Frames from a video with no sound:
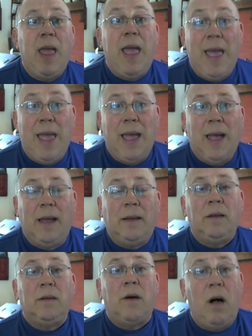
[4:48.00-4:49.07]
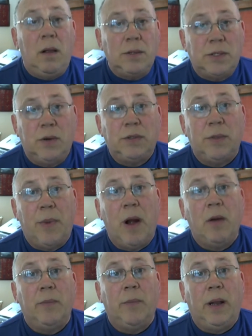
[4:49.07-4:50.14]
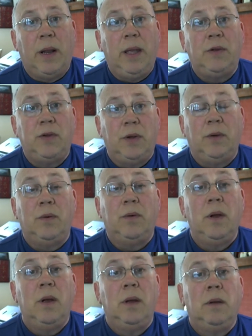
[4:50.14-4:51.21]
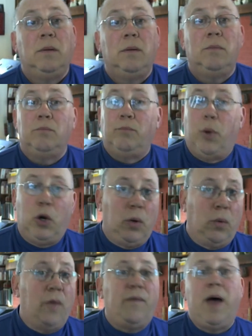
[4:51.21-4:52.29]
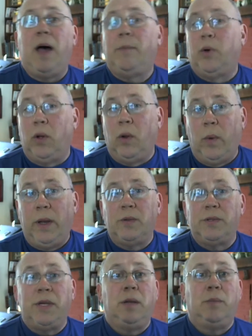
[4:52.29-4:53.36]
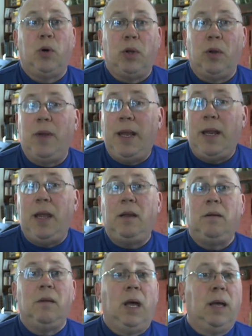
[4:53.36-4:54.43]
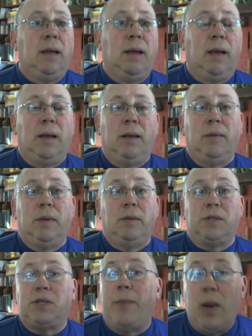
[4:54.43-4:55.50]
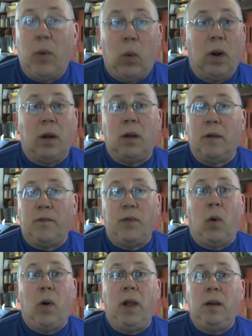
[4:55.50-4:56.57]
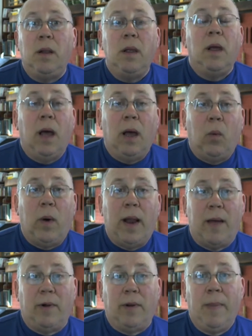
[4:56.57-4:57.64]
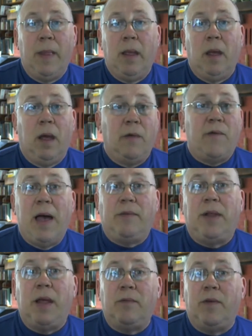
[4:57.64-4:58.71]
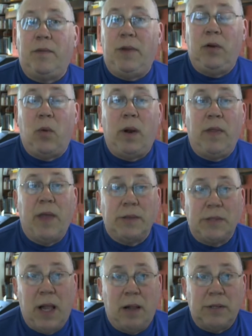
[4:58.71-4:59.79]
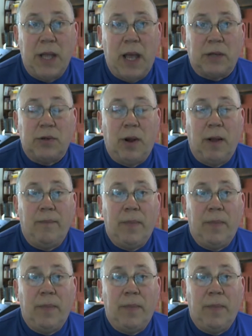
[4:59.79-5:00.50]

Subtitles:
and also to borrow the money to put a new roof on, put new windows in, put new heating, cement work, flooring, whatever, $5,000, $10,000, $15,000, $20,000 extra.